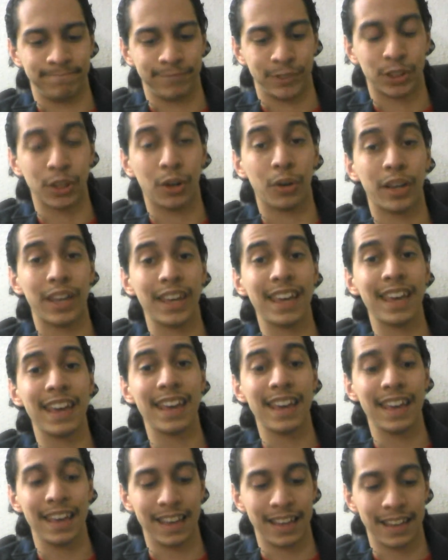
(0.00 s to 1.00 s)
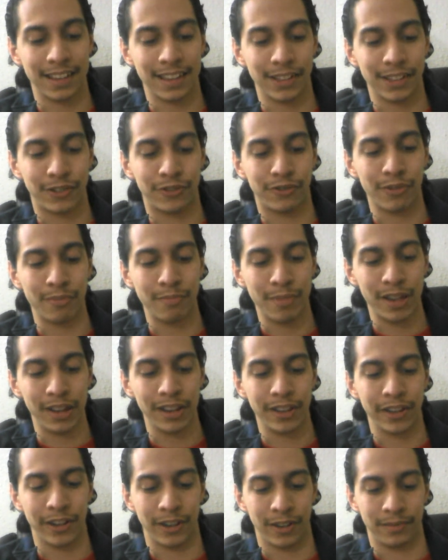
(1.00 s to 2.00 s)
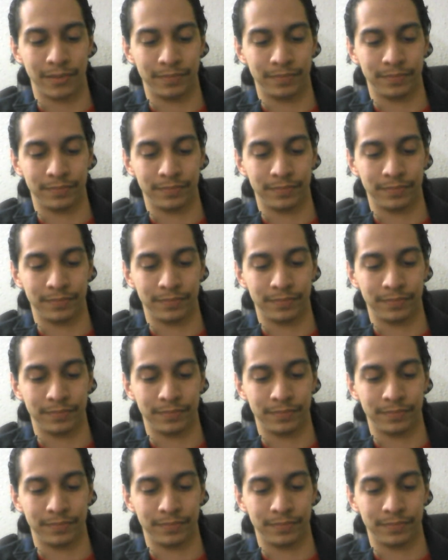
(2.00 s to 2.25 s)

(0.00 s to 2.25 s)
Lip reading: So he is familiar.